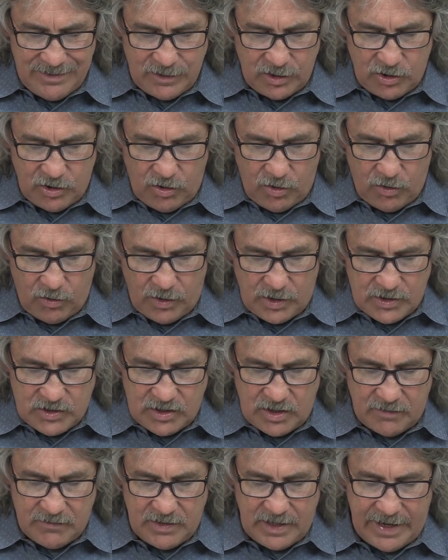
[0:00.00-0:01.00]
the
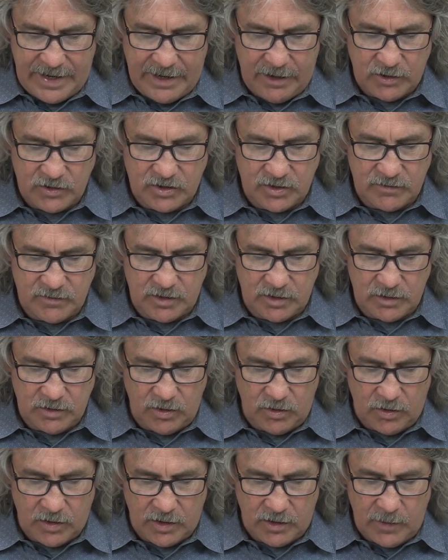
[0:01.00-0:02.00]
courts of the house of the
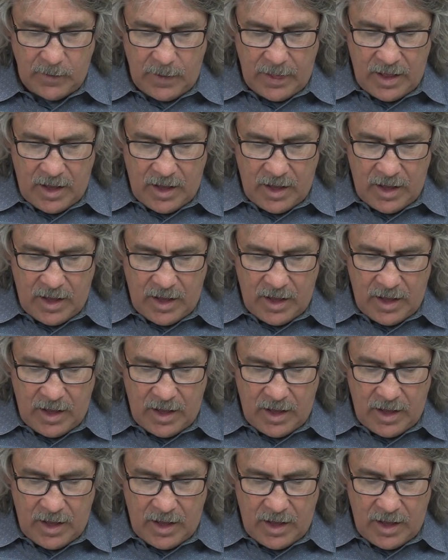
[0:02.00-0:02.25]
Lord.